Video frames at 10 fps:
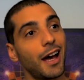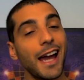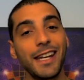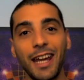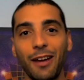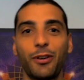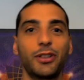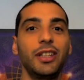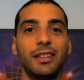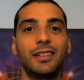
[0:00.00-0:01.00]
I never
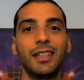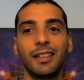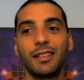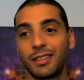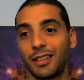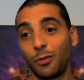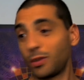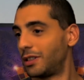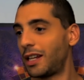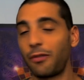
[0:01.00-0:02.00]
did this. I
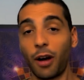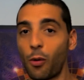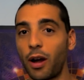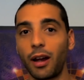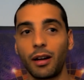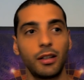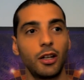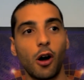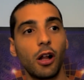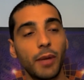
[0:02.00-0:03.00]
was never aware in
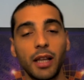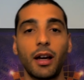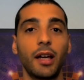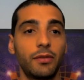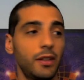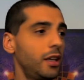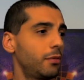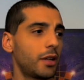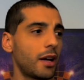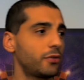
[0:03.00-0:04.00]
all my life.
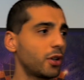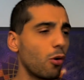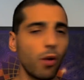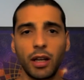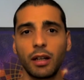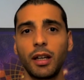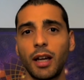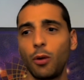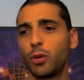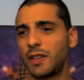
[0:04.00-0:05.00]
Even after awakening,
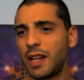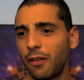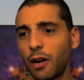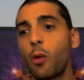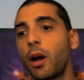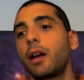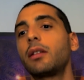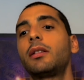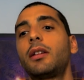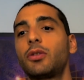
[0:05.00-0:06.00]
I was never aware
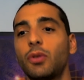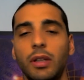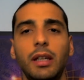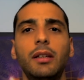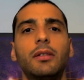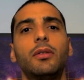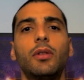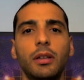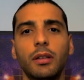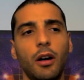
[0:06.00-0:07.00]
that I should eat
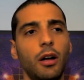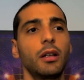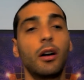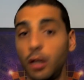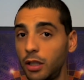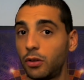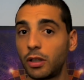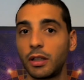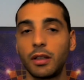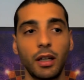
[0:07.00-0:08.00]
only
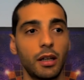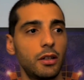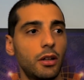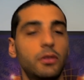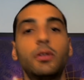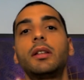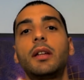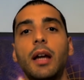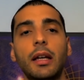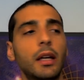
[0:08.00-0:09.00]
during the day and not during
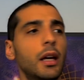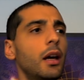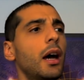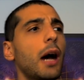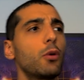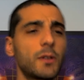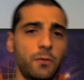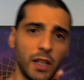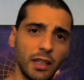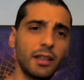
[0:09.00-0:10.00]
the night. I was
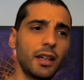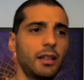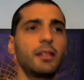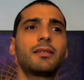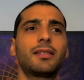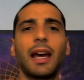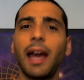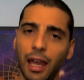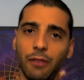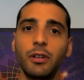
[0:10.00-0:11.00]
feeling like it's
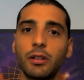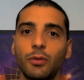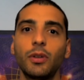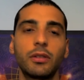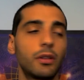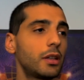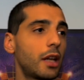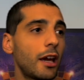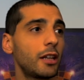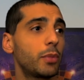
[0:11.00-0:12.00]
heavier to eat during the
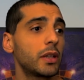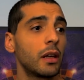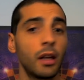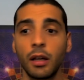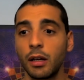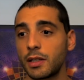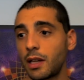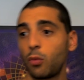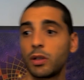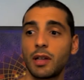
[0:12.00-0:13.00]
night, but as
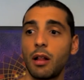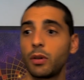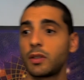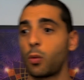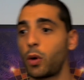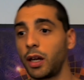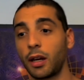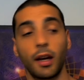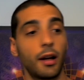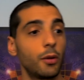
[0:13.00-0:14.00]
I was always awake,
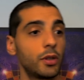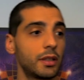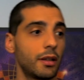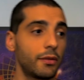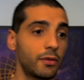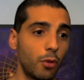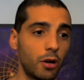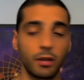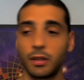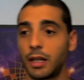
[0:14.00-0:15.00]
I always loved
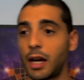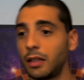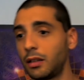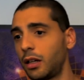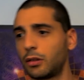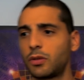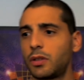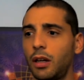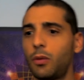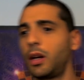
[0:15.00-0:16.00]
more the night, like to
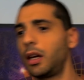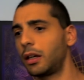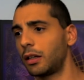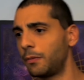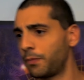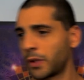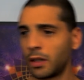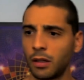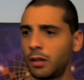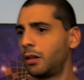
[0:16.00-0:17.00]
stay awake and
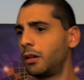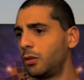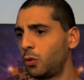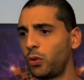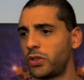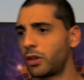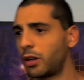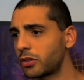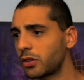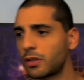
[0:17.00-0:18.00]
do
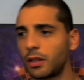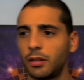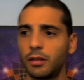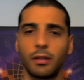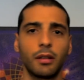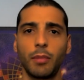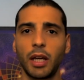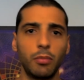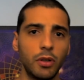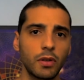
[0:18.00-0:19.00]
researches and
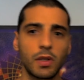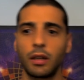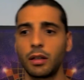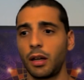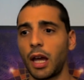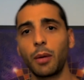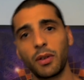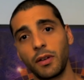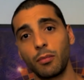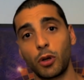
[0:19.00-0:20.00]
make music,
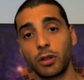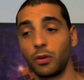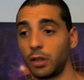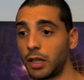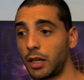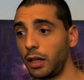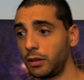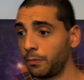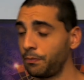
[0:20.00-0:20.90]
everything more during the night.